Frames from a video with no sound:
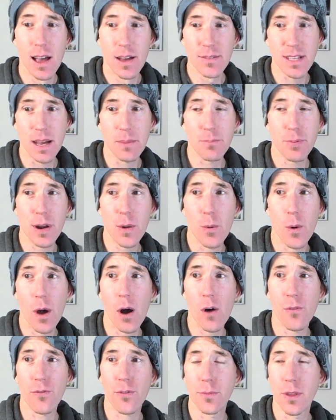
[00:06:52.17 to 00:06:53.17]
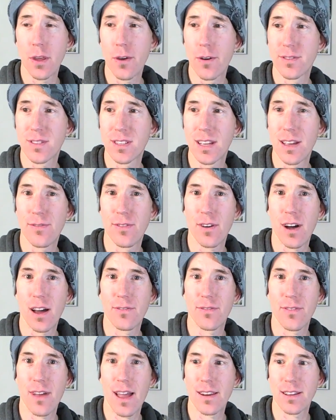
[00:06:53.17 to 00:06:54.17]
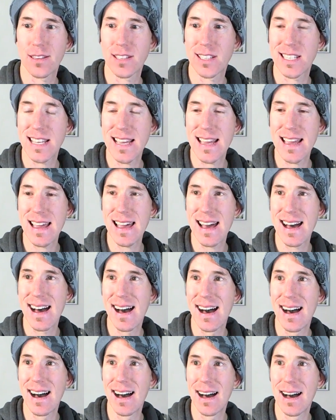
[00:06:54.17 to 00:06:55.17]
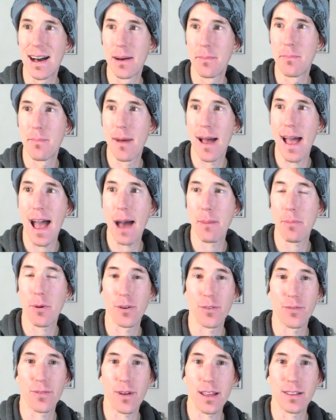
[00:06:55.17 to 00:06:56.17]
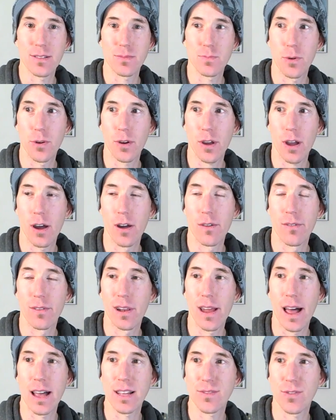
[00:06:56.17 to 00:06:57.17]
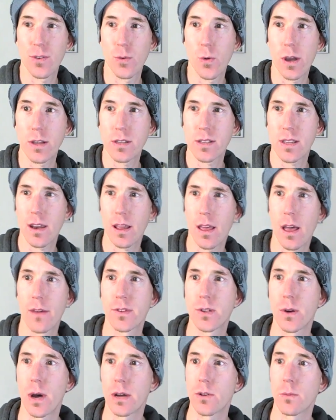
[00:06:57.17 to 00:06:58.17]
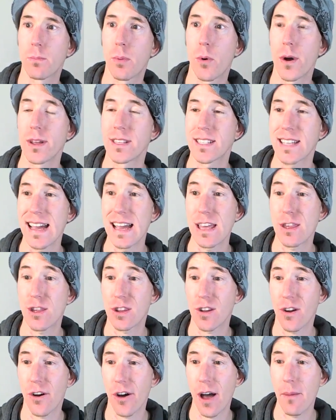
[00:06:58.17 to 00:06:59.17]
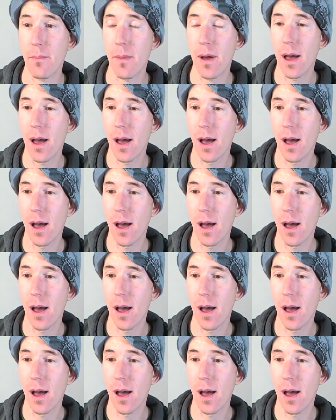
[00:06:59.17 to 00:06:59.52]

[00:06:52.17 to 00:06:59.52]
Done pretty well from the UFC Fight Fantasy app on Facebook over the last few weeks, getting over 200 points each time.